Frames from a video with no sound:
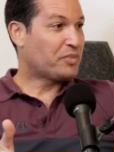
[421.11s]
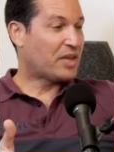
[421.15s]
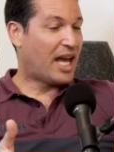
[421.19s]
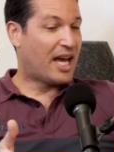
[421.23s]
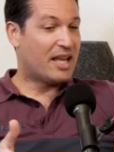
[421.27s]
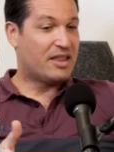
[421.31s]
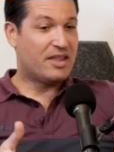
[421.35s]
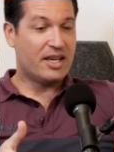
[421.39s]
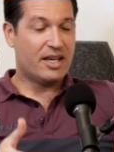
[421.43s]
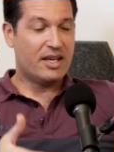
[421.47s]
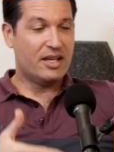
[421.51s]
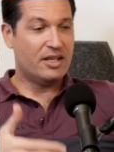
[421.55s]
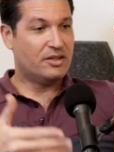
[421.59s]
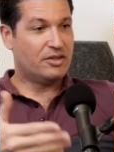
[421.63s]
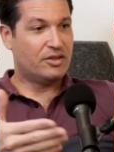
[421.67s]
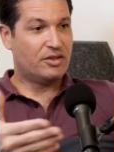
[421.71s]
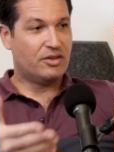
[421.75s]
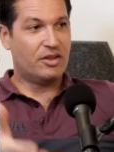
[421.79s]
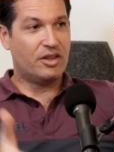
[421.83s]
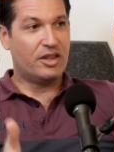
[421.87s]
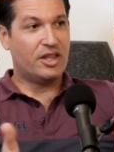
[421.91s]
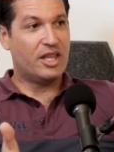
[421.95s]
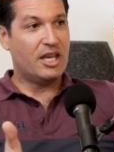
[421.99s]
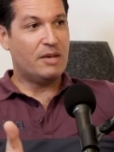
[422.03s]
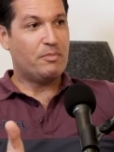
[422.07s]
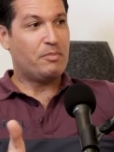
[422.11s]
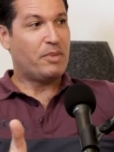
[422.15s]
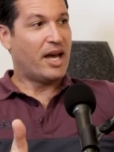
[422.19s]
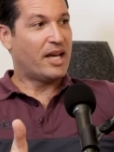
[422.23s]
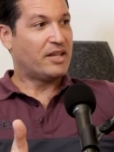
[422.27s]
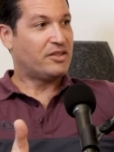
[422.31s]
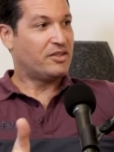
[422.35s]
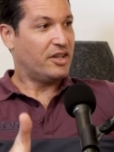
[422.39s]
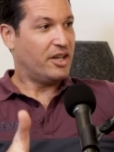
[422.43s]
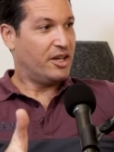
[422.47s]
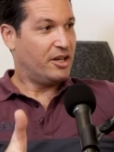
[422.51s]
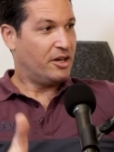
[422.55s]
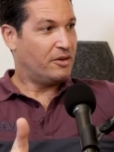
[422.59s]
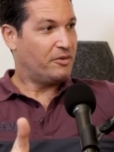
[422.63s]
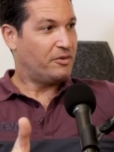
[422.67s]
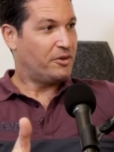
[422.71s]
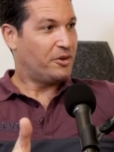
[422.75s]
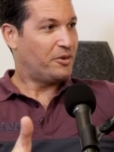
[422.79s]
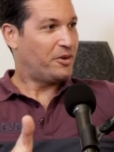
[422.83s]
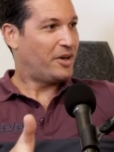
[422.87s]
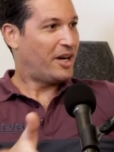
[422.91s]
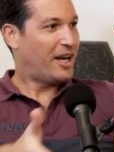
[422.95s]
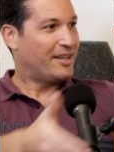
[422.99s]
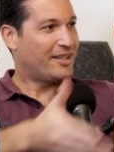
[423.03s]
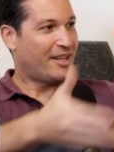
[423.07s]
I think he's the best
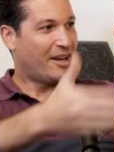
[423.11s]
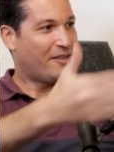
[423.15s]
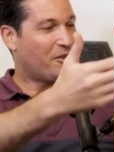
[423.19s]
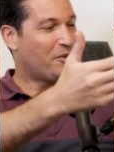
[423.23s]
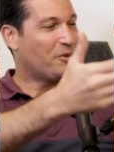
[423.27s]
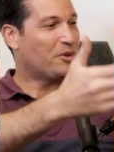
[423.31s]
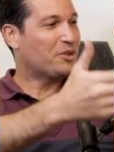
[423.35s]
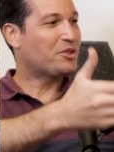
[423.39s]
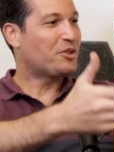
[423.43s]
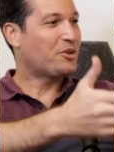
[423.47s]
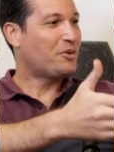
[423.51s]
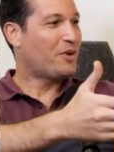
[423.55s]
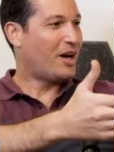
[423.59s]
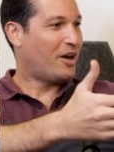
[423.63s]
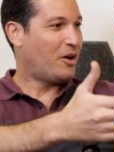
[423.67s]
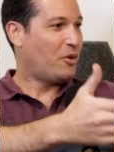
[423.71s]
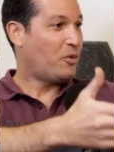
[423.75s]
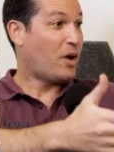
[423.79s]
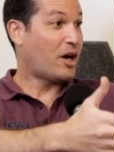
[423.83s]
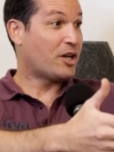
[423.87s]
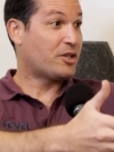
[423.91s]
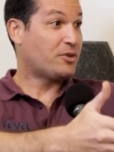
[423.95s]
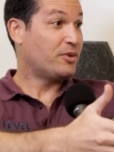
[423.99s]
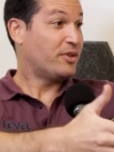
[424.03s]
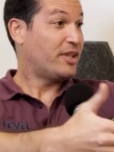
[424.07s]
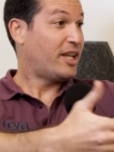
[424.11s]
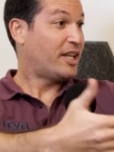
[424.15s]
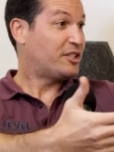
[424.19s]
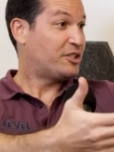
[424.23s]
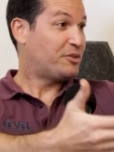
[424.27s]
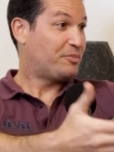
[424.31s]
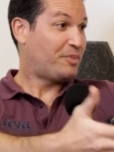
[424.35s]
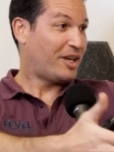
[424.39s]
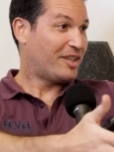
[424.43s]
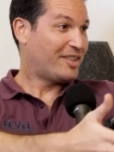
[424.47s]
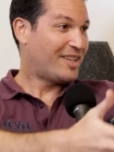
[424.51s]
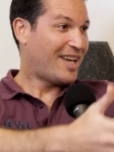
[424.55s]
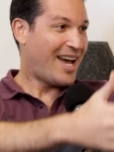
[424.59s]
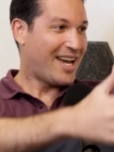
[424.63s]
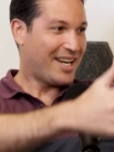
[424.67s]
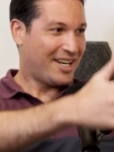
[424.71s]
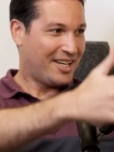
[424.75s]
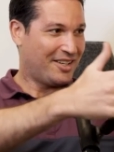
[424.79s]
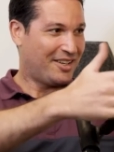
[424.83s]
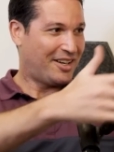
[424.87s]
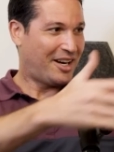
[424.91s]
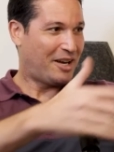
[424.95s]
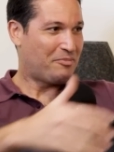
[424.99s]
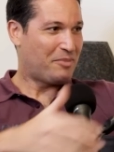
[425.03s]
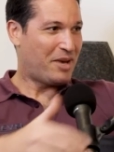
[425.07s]
interviewer. Every once in a while, I'll watch one that's
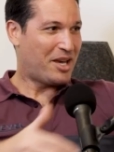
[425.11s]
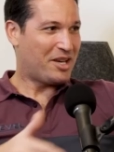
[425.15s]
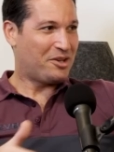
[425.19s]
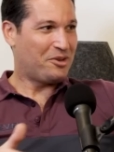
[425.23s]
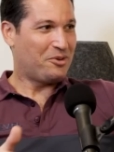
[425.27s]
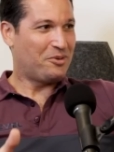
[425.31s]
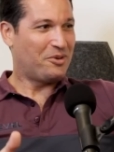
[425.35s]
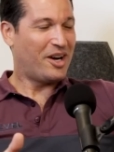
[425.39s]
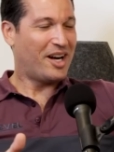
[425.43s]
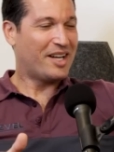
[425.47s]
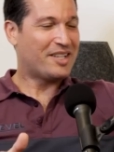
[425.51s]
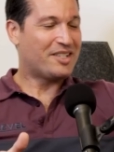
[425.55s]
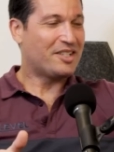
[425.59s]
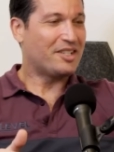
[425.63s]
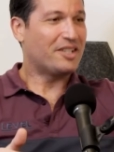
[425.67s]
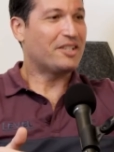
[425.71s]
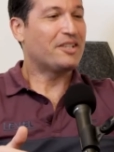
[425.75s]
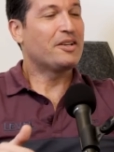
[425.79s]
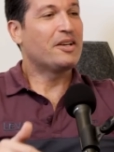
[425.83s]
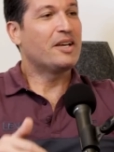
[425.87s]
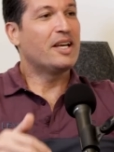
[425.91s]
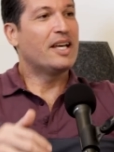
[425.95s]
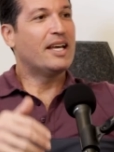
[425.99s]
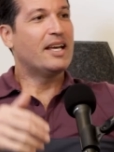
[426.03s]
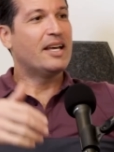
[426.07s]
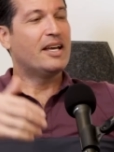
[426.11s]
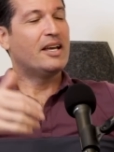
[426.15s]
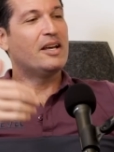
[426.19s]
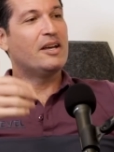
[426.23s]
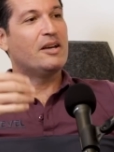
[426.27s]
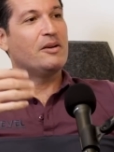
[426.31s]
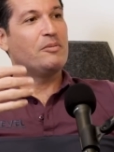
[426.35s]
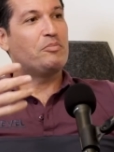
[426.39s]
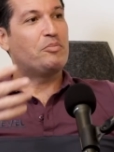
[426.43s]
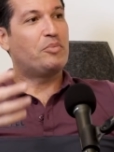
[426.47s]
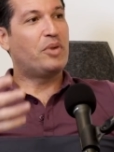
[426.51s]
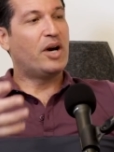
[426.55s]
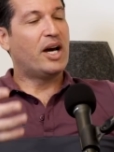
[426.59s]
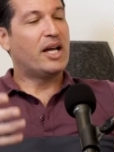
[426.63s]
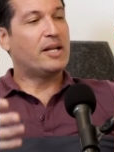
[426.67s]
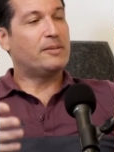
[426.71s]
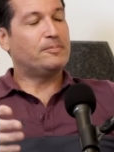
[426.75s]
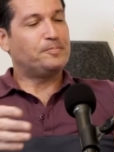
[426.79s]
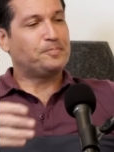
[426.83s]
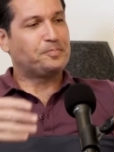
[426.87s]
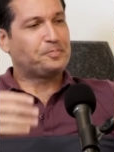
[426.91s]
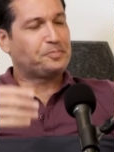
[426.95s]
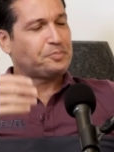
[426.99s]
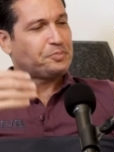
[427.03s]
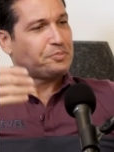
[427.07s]
spectacular, and I make you watch it. Yeah. But
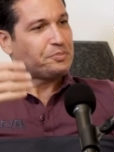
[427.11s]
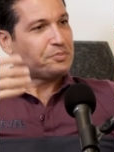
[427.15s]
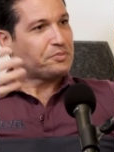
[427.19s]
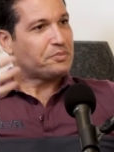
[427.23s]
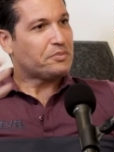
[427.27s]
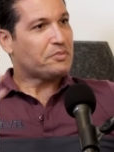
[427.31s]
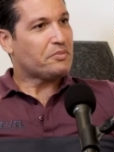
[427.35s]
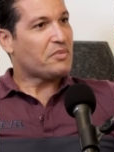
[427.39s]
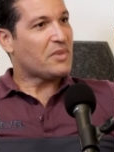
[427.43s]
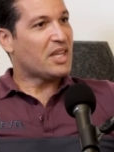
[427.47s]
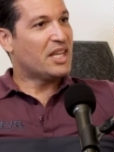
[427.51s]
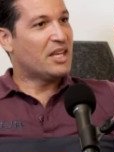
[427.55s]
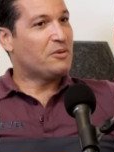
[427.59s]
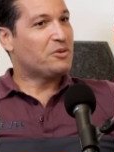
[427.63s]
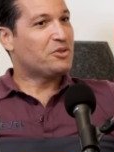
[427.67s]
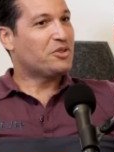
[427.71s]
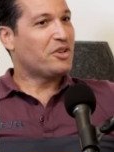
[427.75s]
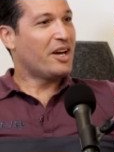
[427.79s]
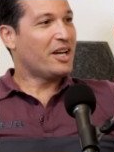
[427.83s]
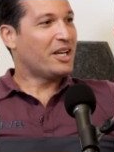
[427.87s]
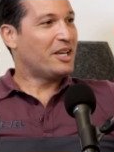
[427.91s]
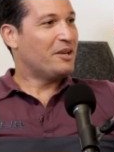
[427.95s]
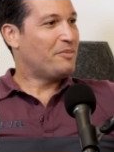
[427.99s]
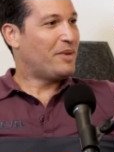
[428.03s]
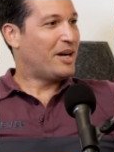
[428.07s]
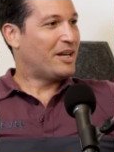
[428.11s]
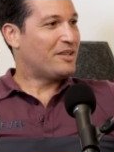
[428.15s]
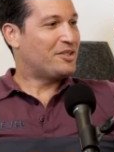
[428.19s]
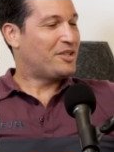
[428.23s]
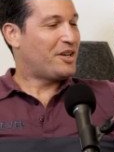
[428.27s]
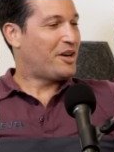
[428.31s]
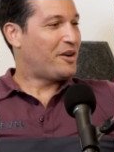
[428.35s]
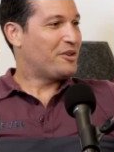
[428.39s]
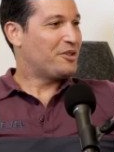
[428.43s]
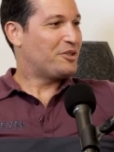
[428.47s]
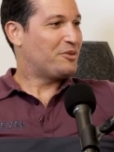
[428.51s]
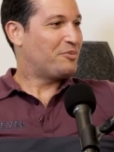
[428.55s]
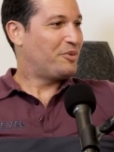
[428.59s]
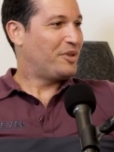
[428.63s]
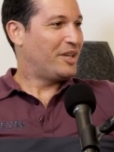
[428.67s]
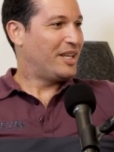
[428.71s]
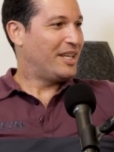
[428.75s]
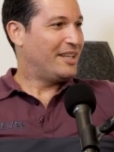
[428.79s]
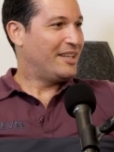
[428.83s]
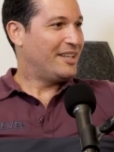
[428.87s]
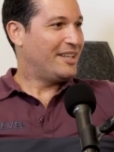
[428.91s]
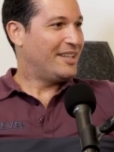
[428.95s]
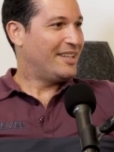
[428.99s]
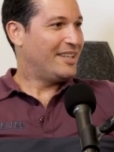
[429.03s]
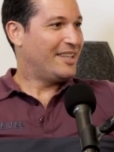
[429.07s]
he was talking about Jerry Springer.
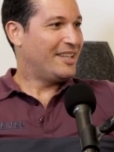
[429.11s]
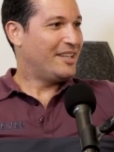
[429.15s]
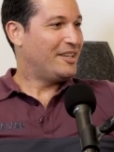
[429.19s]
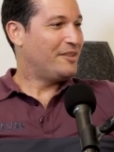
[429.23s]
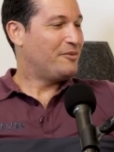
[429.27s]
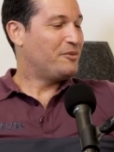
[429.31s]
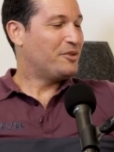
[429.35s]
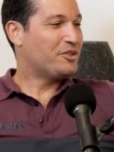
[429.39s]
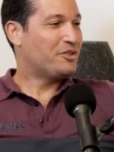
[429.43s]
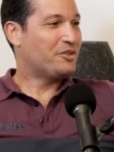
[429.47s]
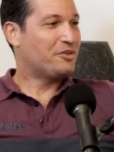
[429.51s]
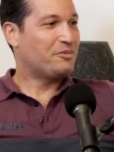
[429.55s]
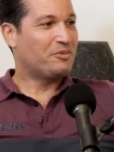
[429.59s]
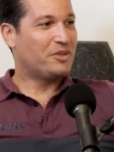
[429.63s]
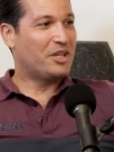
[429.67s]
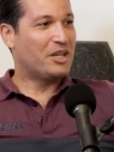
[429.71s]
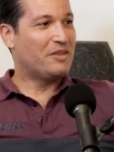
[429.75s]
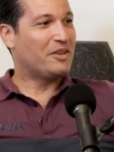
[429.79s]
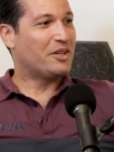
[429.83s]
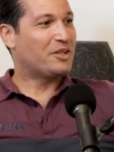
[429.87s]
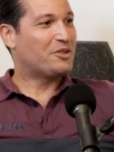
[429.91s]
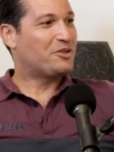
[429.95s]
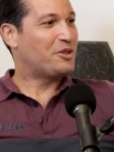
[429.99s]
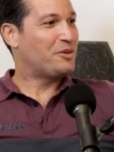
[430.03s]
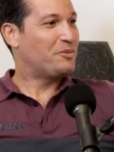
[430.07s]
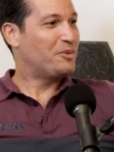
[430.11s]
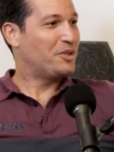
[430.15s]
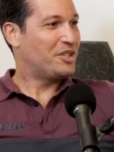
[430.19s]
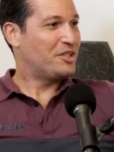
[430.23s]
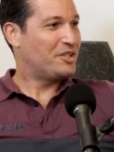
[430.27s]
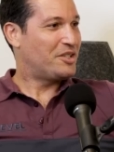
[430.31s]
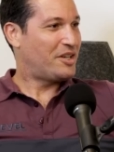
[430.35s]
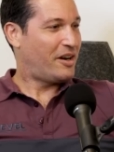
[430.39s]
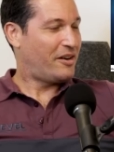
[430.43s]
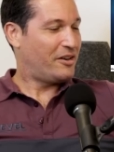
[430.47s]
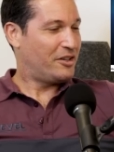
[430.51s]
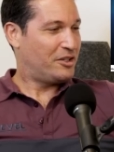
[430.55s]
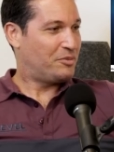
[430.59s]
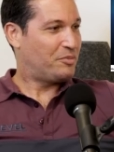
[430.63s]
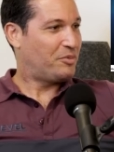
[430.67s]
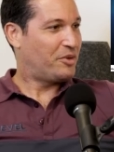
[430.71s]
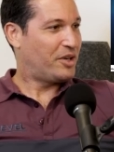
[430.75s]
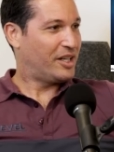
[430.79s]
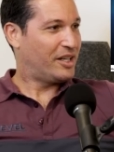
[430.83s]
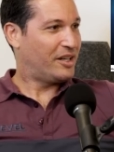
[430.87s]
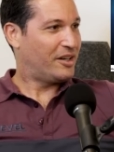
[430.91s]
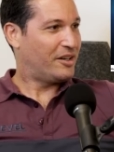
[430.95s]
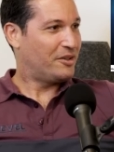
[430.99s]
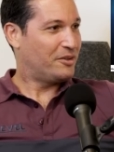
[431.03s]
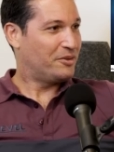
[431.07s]
He, he was giving a tribute to Jerry
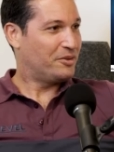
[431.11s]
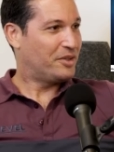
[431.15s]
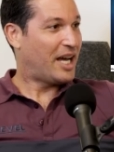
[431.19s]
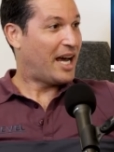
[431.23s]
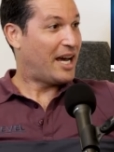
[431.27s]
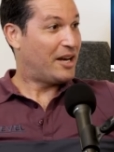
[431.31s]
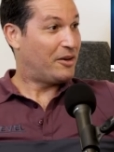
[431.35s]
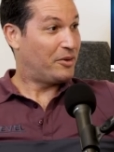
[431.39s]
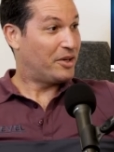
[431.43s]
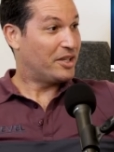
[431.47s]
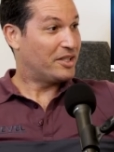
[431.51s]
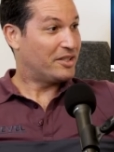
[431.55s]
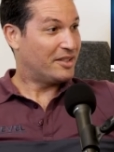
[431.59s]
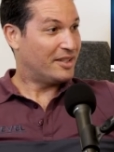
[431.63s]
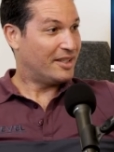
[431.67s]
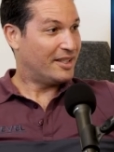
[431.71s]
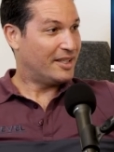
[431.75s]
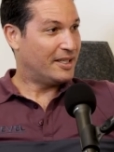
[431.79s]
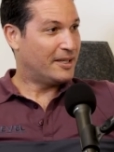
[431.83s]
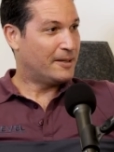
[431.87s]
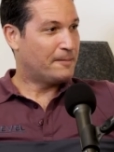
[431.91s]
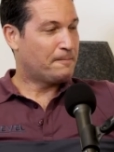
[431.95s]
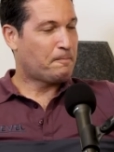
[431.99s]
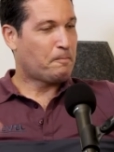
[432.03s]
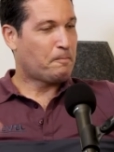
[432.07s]
Springer, who died recently.